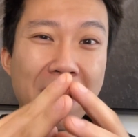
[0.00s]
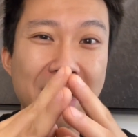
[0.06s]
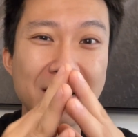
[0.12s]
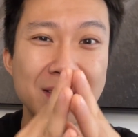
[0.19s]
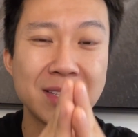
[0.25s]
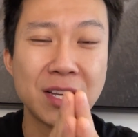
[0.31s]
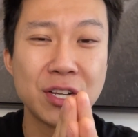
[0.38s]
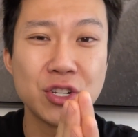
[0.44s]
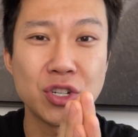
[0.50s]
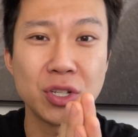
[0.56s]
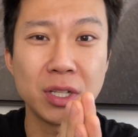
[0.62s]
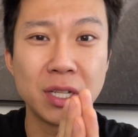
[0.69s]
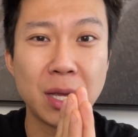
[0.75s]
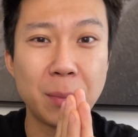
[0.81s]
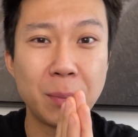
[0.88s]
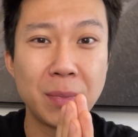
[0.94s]
and
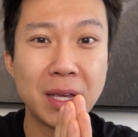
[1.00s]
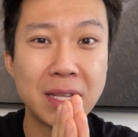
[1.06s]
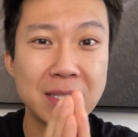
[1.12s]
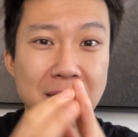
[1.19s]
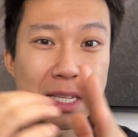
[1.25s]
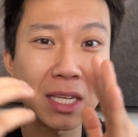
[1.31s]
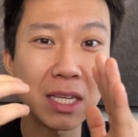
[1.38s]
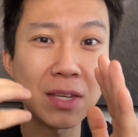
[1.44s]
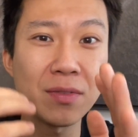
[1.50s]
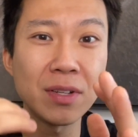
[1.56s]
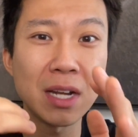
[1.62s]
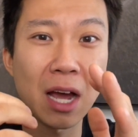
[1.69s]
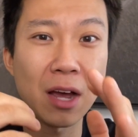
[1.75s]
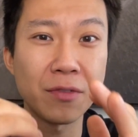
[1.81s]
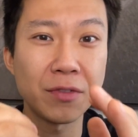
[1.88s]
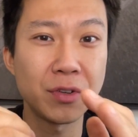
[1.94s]
essentially it means even
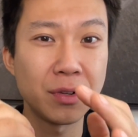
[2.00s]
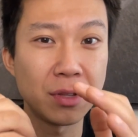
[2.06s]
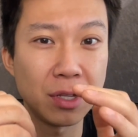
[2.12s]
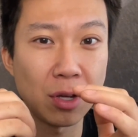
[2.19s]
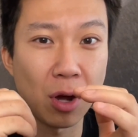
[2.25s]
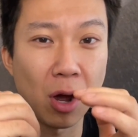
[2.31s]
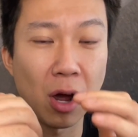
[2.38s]
after the